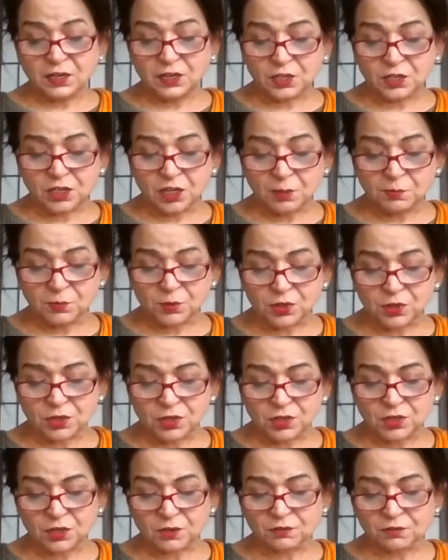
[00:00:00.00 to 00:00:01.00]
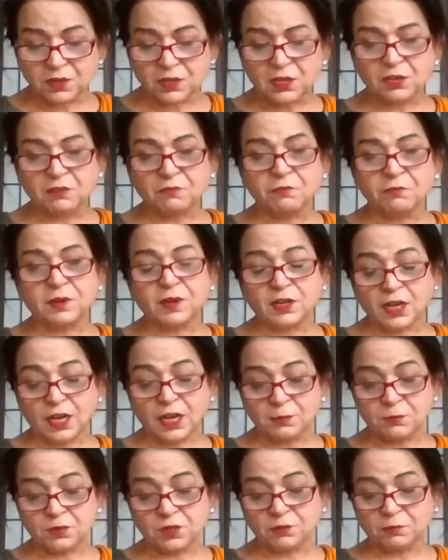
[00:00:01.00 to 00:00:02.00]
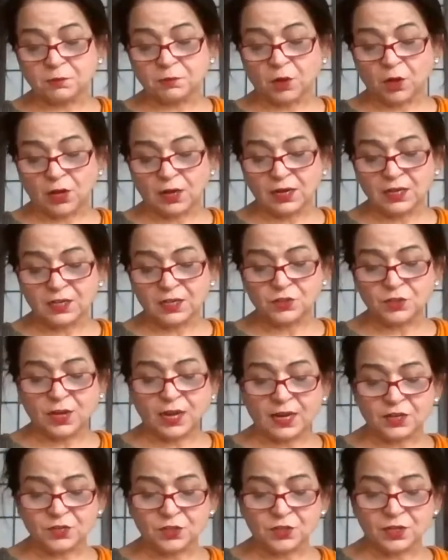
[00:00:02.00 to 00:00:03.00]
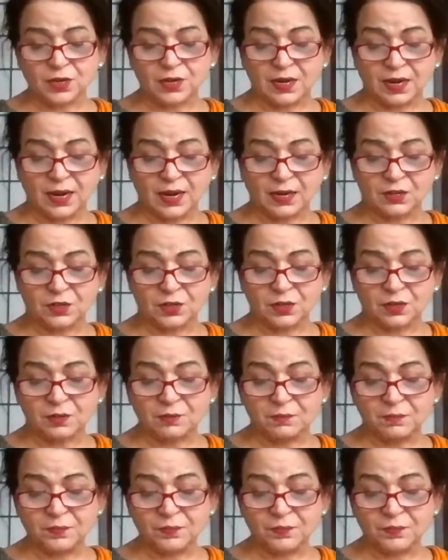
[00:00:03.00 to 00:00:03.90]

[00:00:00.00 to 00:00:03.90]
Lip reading: descriptions of the different types of knowledge, action, actor,